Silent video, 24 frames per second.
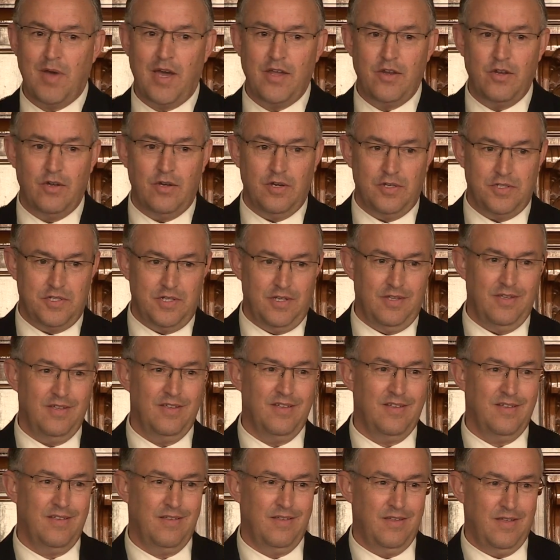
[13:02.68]
minority
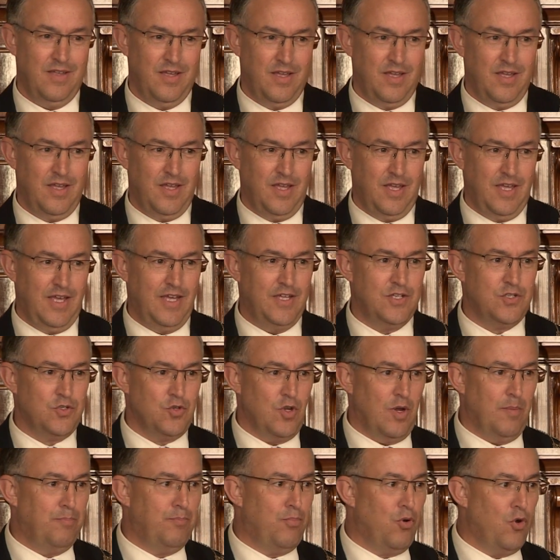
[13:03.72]
is
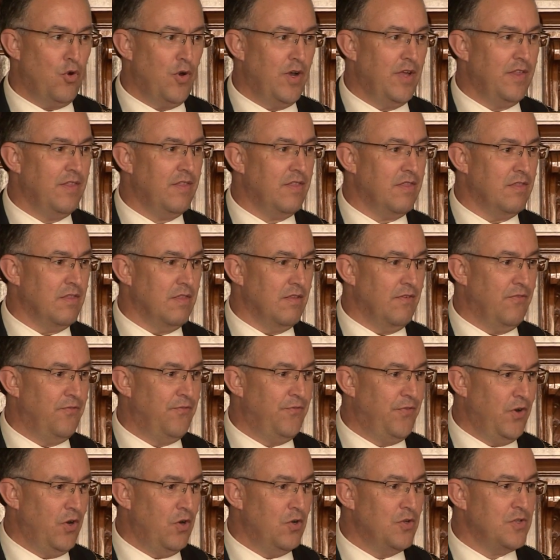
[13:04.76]
to appoint the
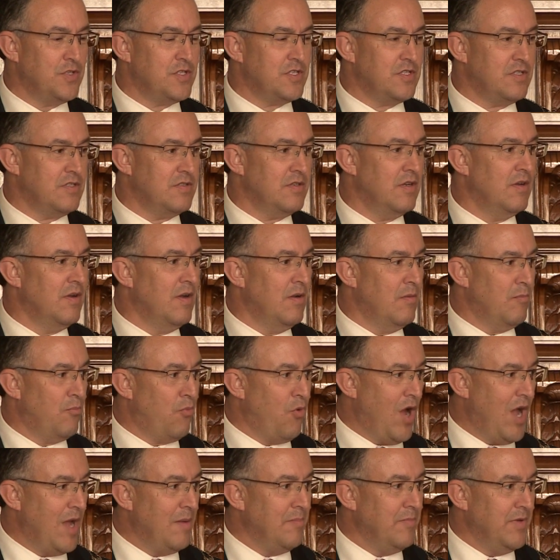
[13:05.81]
first
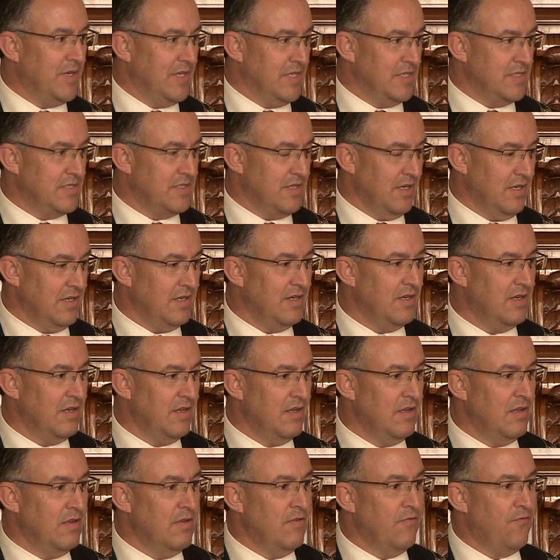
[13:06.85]
prime minister
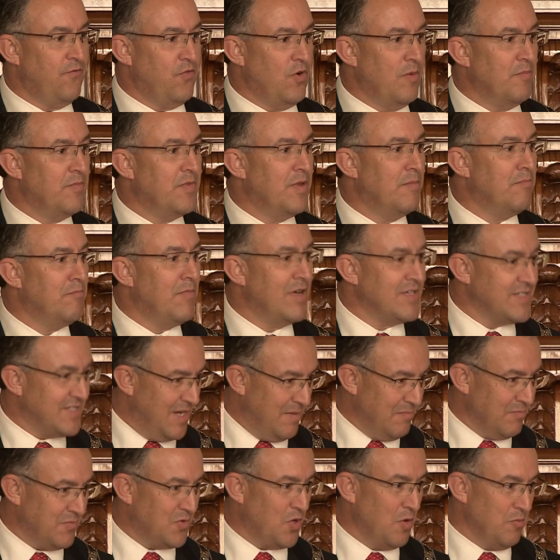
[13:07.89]
from the
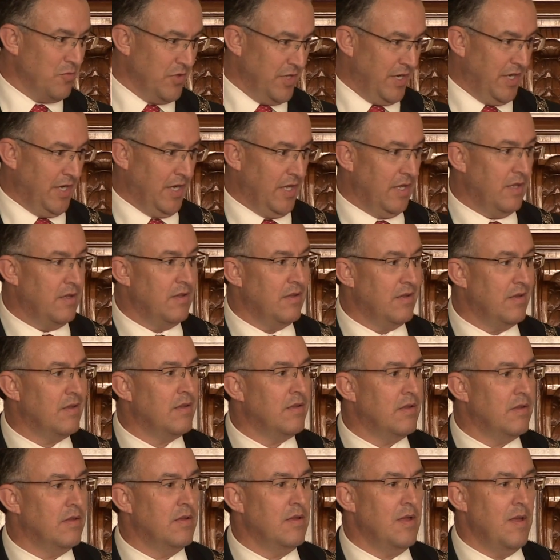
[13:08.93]
Muslim community.
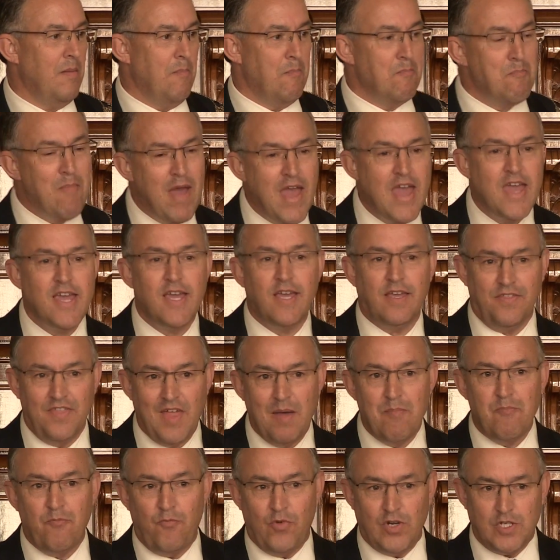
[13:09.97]
Make
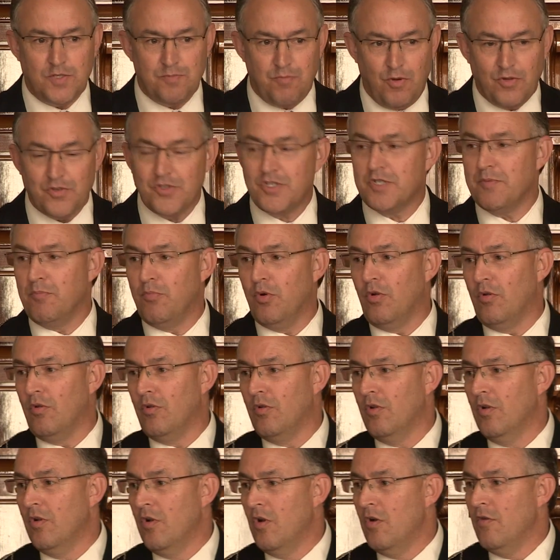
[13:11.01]
them
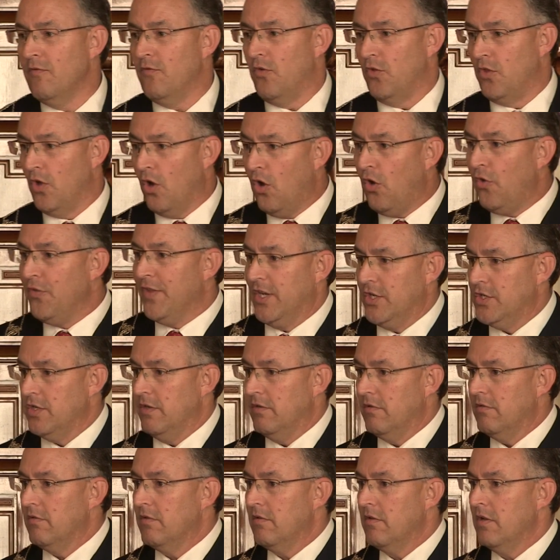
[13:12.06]
responsible for the whole
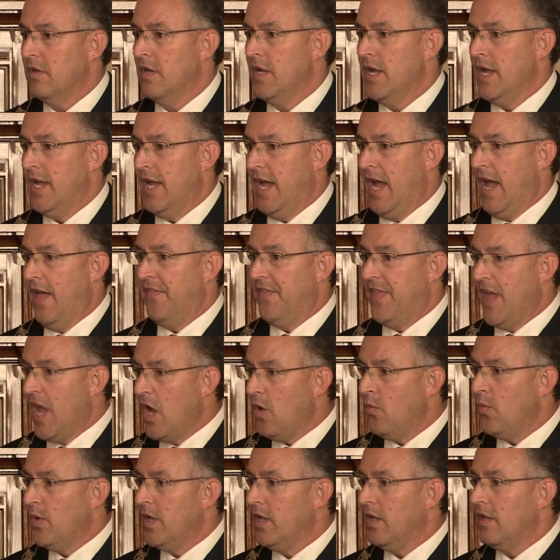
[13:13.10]
nation, and
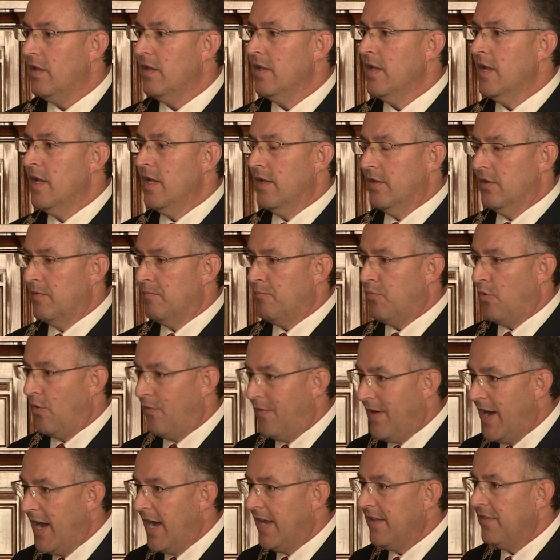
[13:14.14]
they will
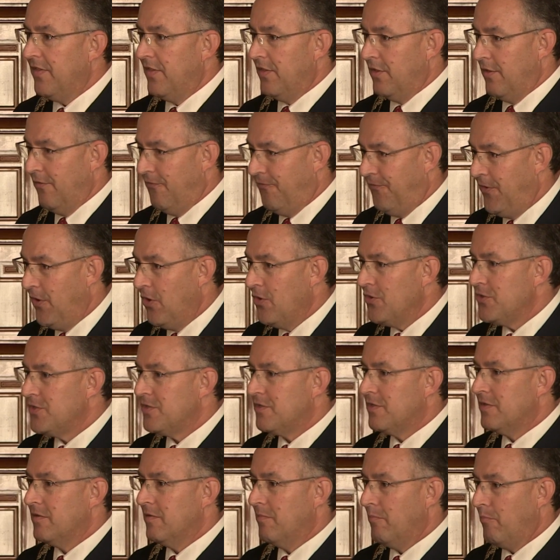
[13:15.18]
provide the
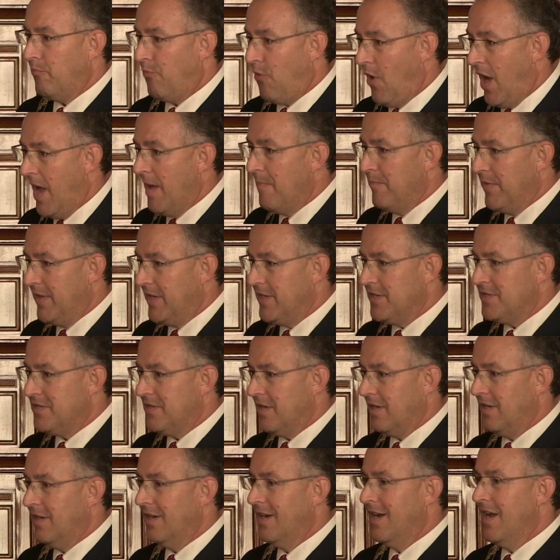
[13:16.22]
first prime
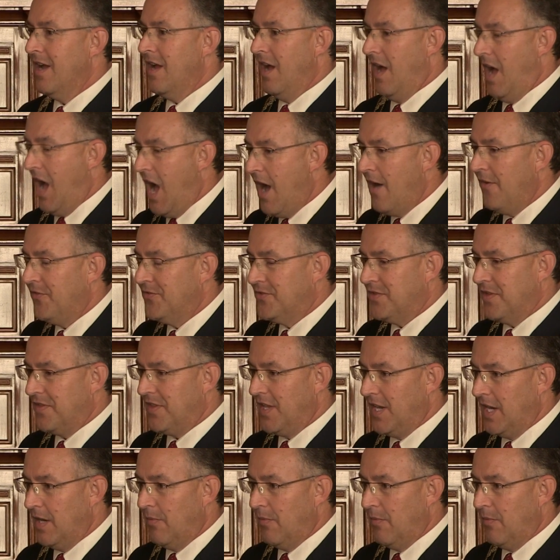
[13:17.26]
minister after the